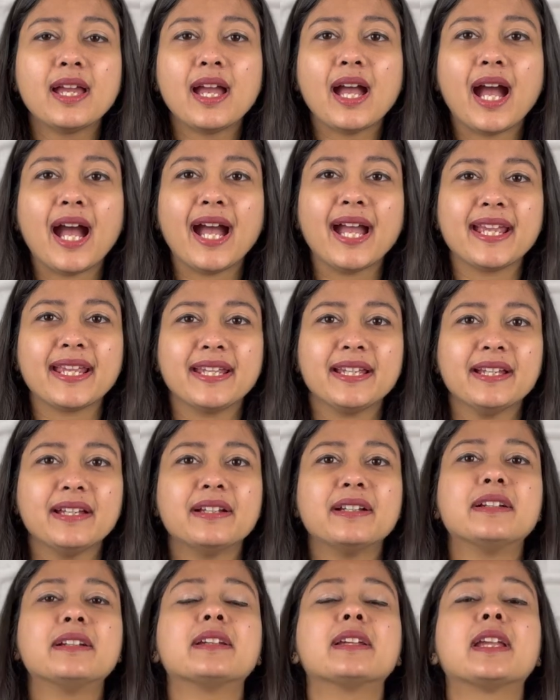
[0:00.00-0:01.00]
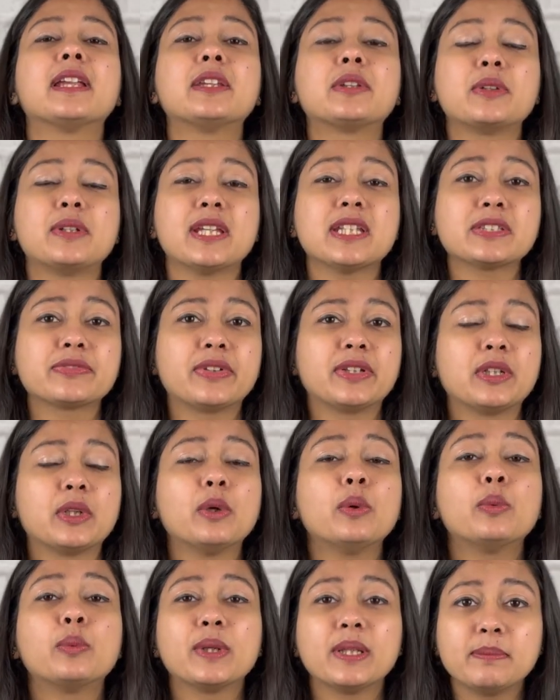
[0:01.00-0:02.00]
Hi! In today's video,
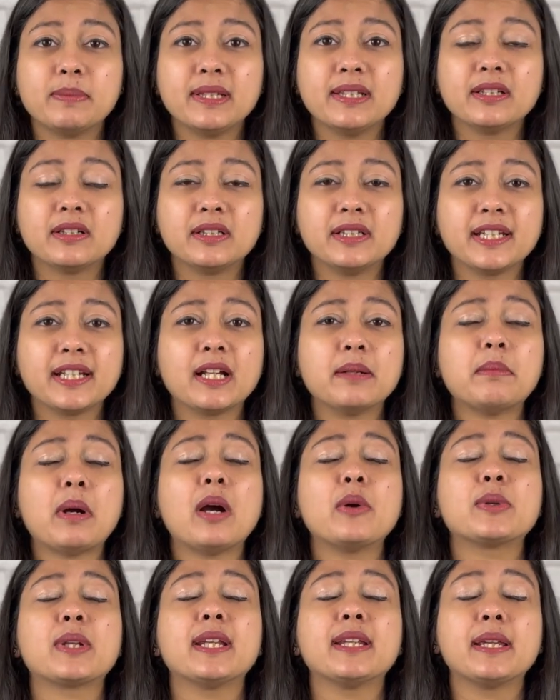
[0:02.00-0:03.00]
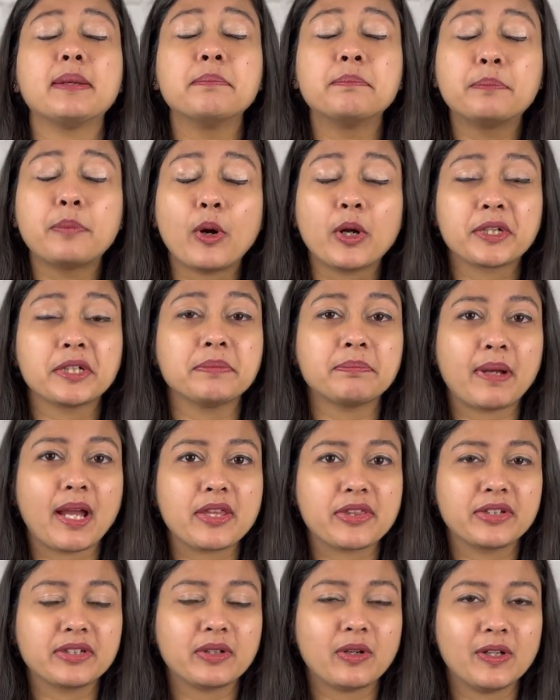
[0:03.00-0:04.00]
we'll be learning about an important
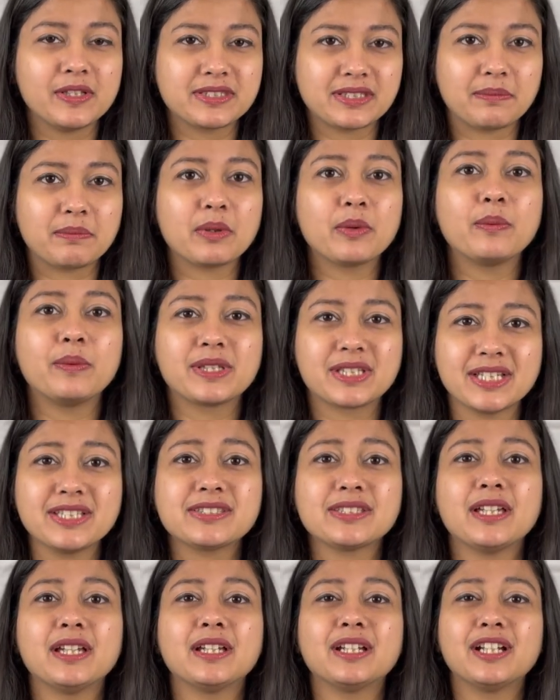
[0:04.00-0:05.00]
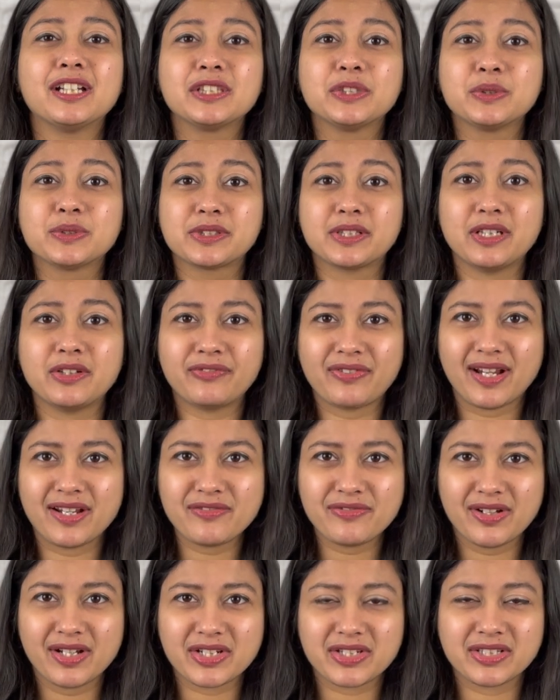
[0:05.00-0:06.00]
Python concept, which is
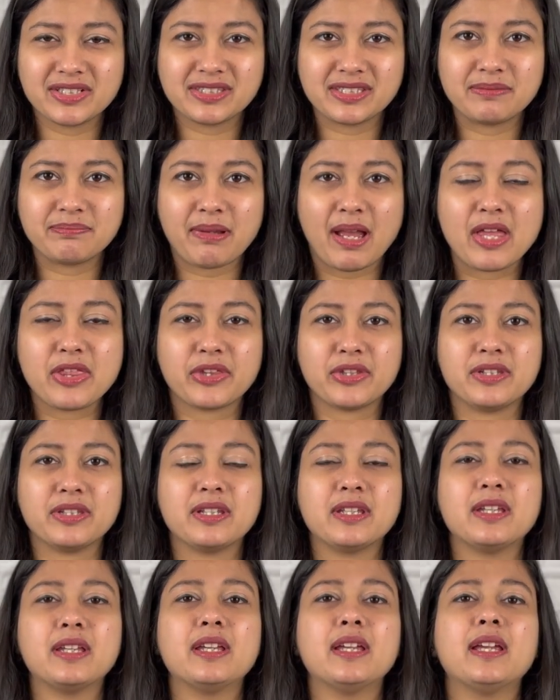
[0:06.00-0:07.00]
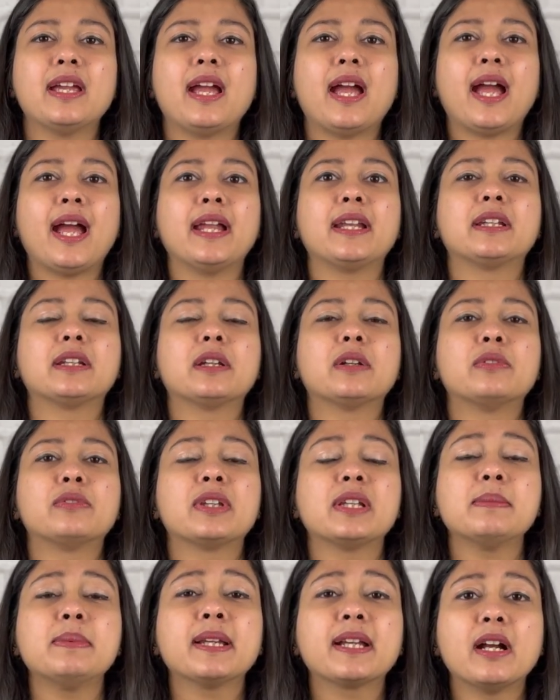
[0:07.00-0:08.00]
user-defined functions in Python. And
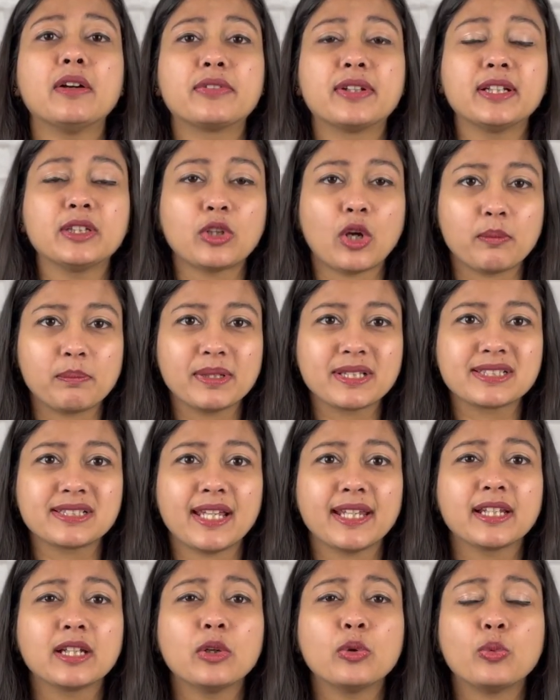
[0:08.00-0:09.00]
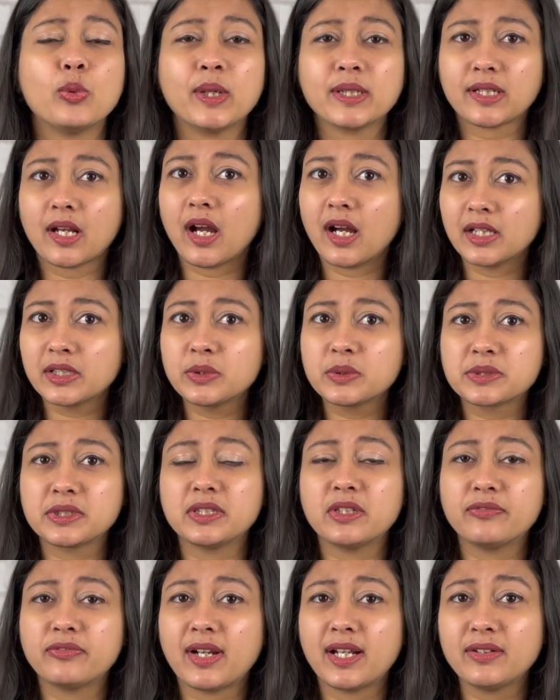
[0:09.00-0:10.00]
we'll be covering topics like what are
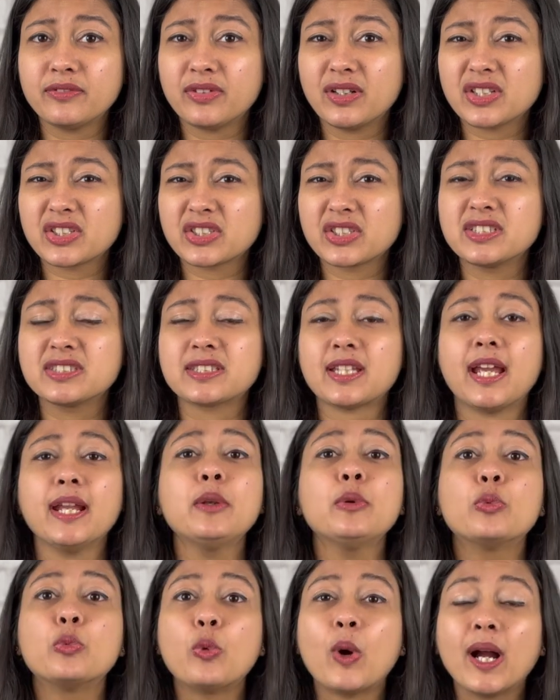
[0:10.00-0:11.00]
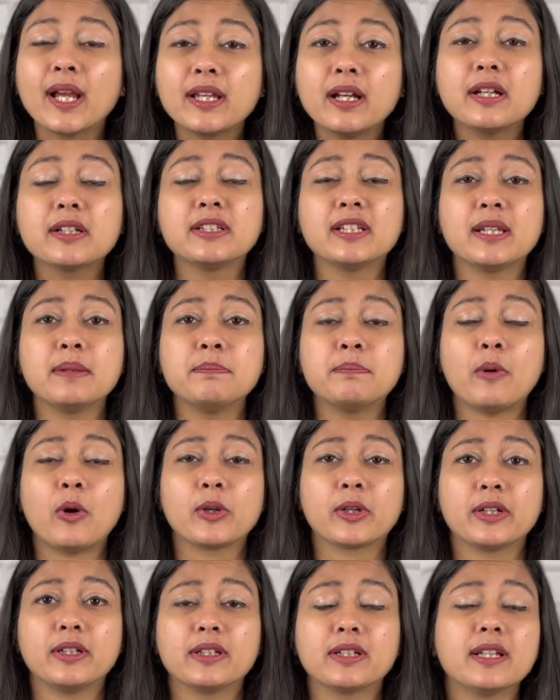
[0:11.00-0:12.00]
user-defined functions and why are they
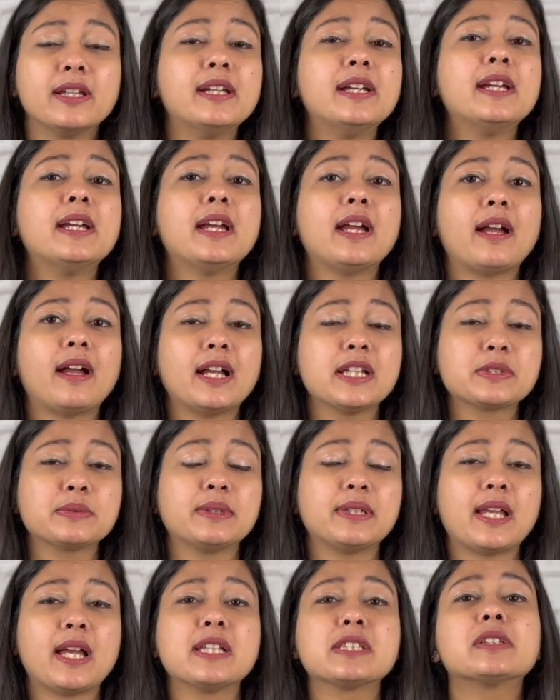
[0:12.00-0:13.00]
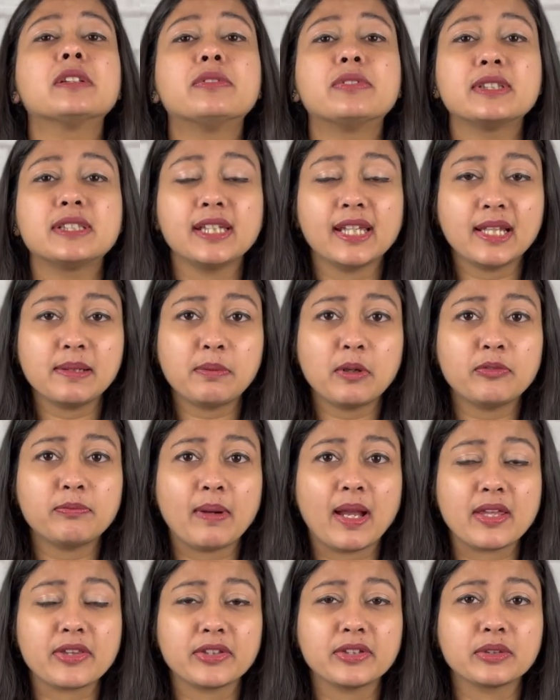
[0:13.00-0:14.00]
important. As well as, with the help of
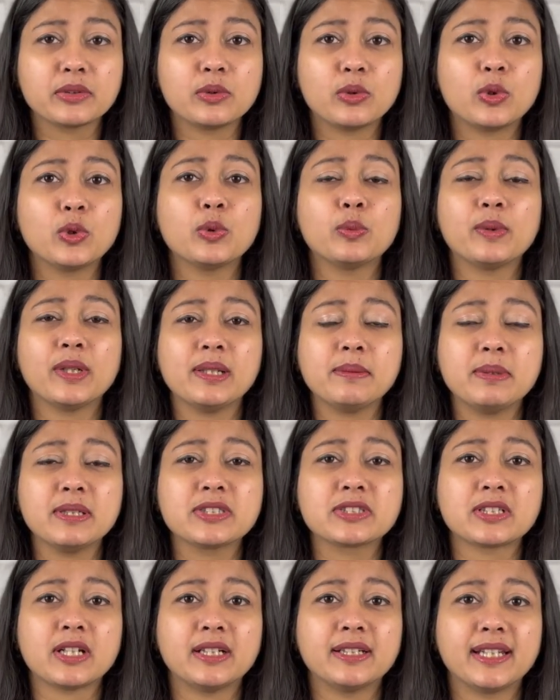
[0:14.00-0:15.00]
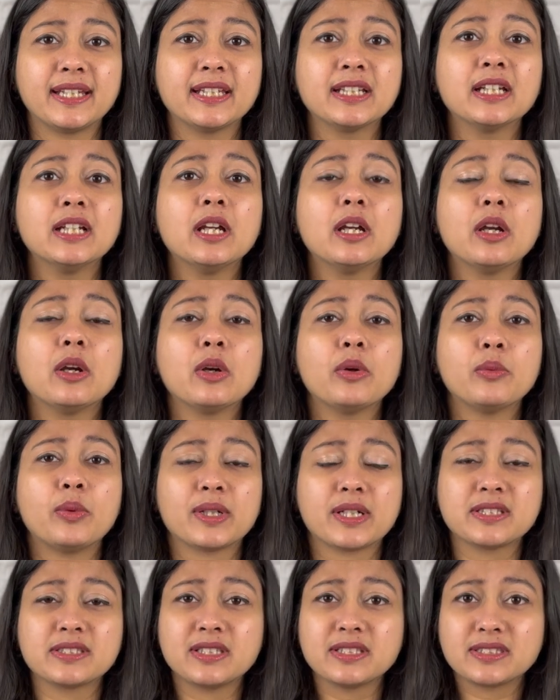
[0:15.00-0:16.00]
Python code, we'll be studying
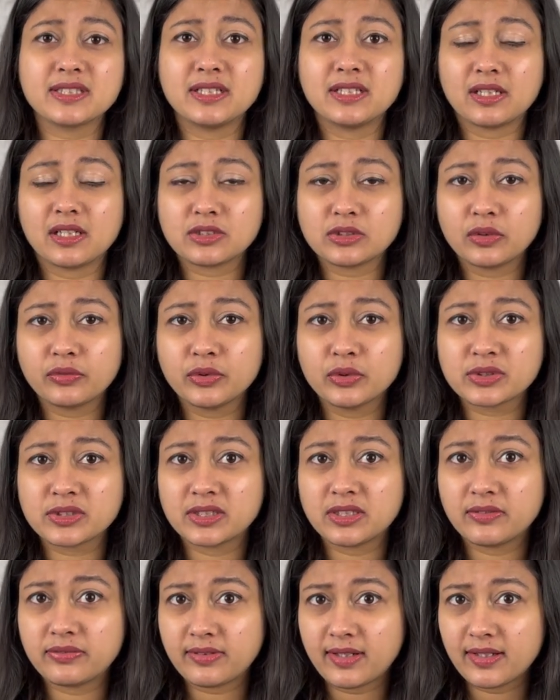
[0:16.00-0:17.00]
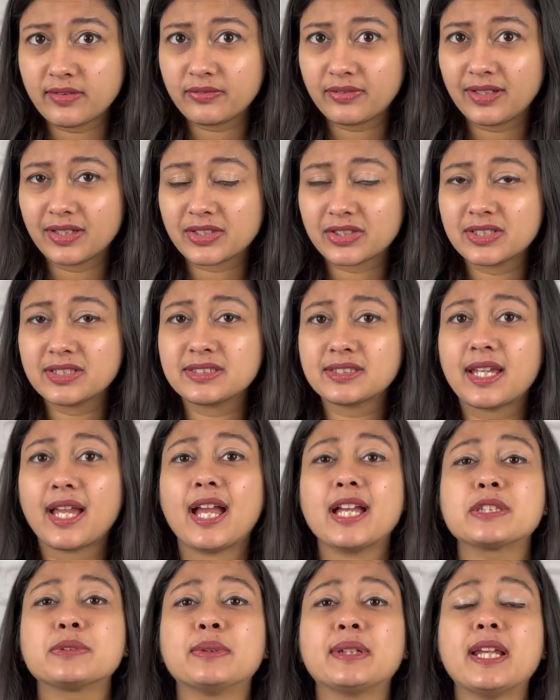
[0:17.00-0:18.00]
what is the syntax of user-defined functions
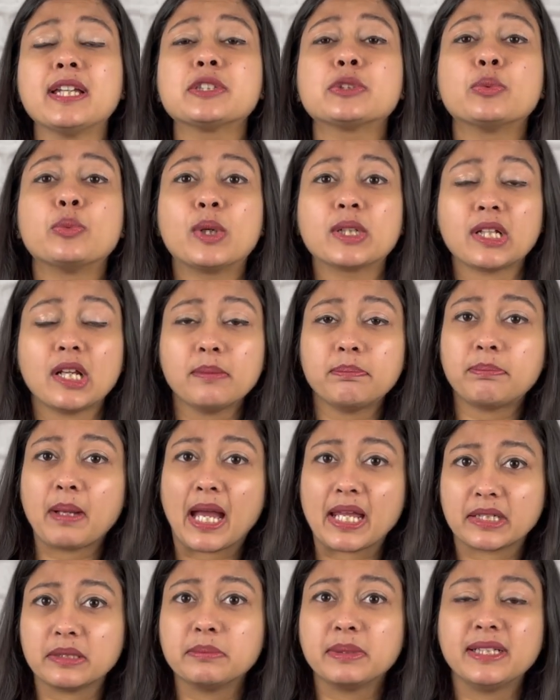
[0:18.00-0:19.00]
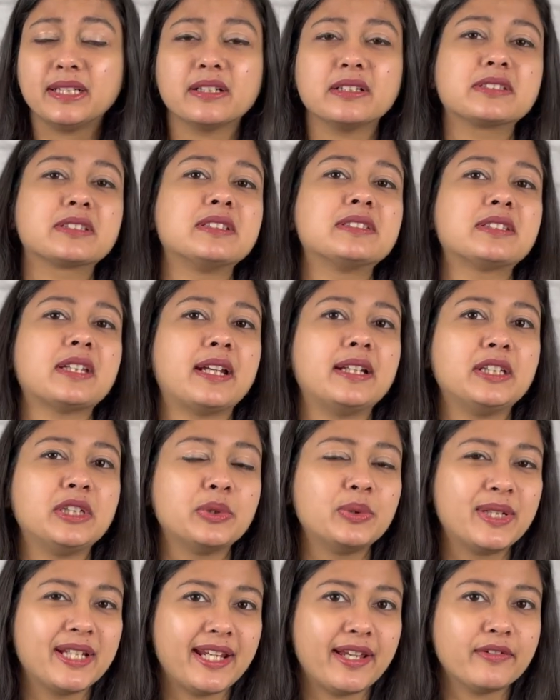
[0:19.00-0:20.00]
as well as what are parameters inside
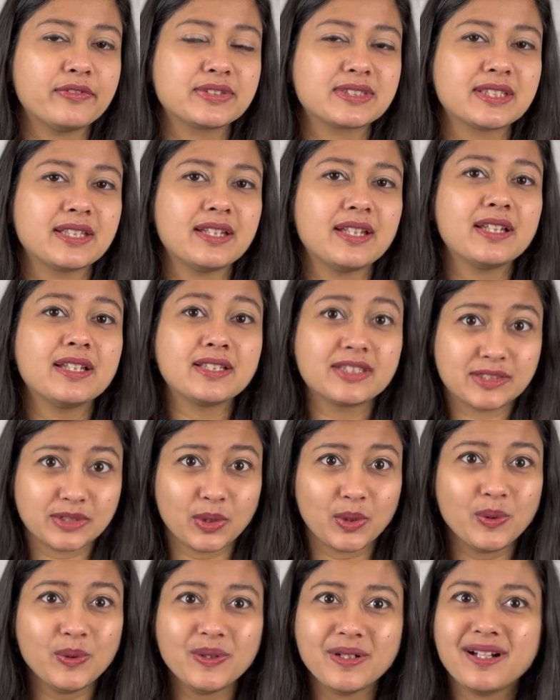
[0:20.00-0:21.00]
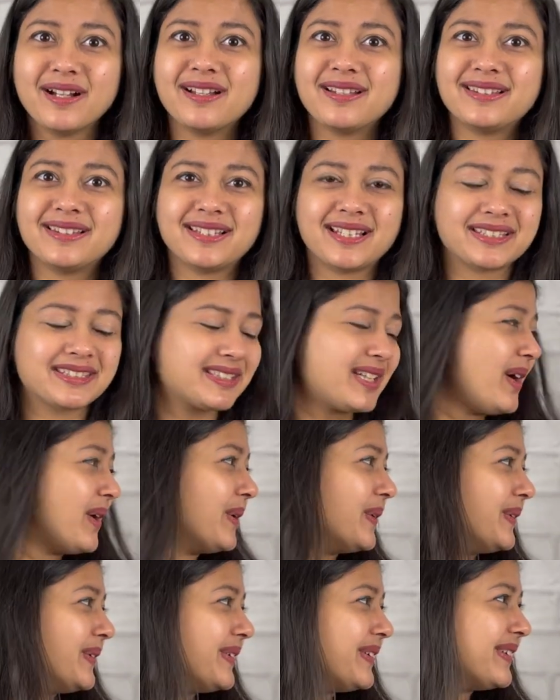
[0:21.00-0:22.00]
UDFs. So, let's
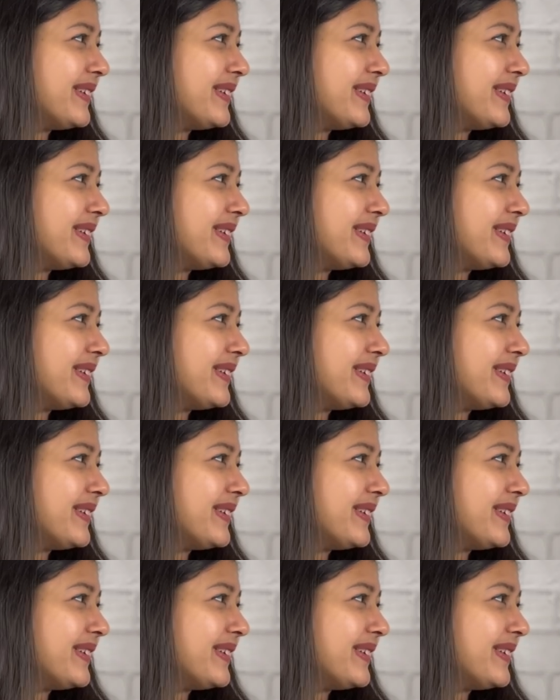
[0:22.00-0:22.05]
go!